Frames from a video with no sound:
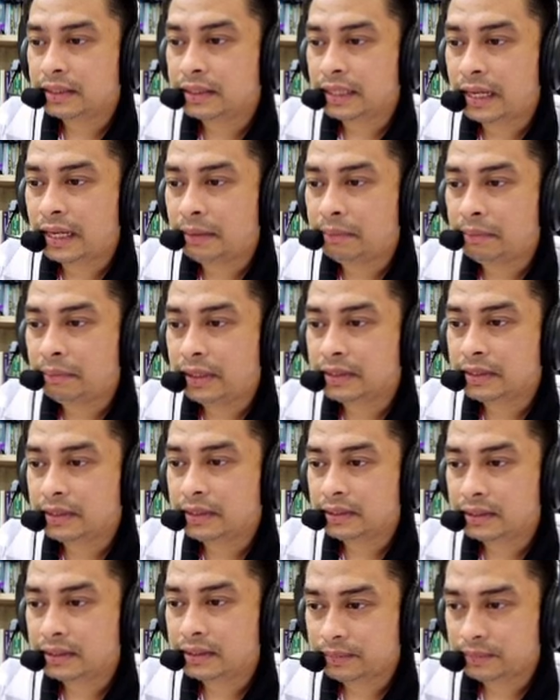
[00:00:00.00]
there is a
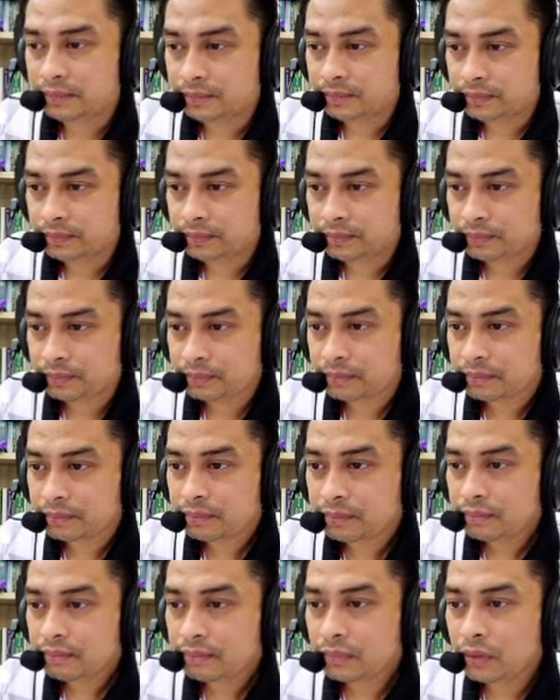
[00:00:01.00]
time basis
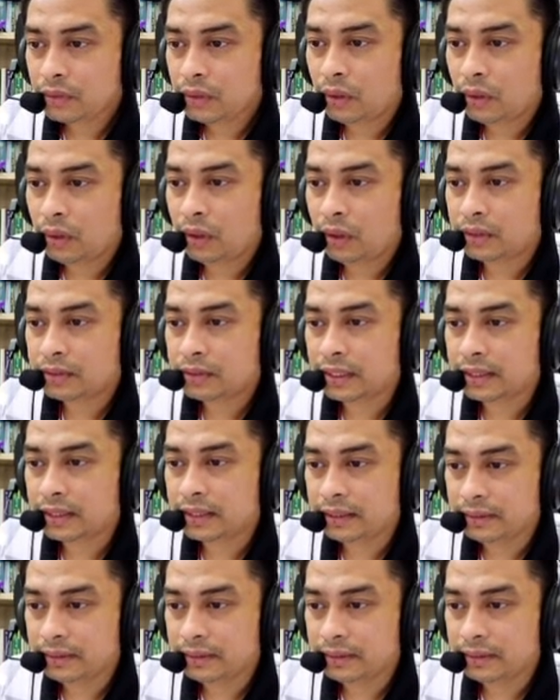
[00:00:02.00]
or